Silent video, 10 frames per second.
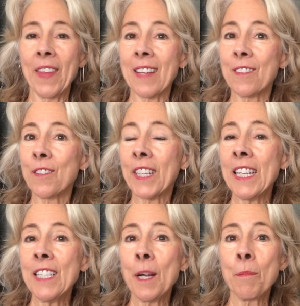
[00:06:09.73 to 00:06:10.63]
That's
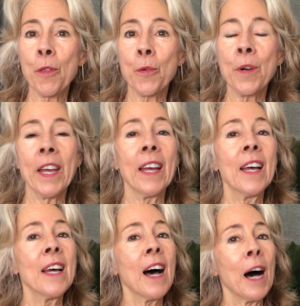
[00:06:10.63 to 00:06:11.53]
key number three
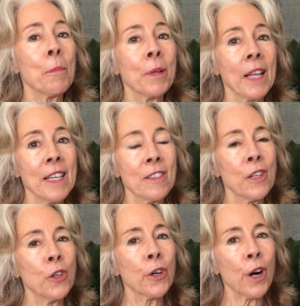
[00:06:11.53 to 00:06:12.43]
a place
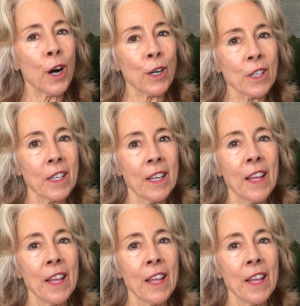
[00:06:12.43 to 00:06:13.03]
in your heart